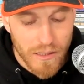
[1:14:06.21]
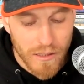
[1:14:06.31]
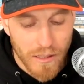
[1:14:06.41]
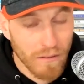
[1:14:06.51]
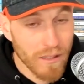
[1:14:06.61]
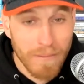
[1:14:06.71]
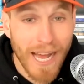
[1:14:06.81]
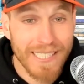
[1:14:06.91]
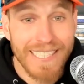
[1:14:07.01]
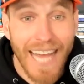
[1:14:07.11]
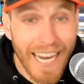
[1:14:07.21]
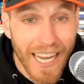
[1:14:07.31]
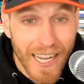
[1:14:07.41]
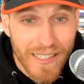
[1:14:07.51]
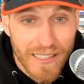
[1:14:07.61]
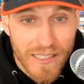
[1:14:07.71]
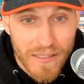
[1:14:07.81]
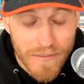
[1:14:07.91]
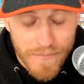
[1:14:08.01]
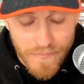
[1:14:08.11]
over the past decade,
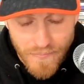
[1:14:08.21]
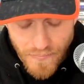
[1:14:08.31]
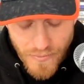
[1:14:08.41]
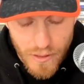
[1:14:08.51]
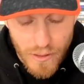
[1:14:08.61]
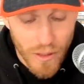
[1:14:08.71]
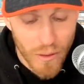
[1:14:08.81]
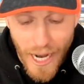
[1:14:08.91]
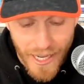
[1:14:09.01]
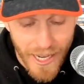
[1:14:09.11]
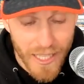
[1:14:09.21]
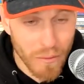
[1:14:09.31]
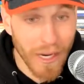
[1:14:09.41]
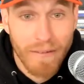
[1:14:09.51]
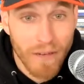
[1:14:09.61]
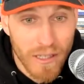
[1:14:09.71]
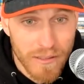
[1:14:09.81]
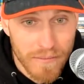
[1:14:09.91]
2 decades, whatever.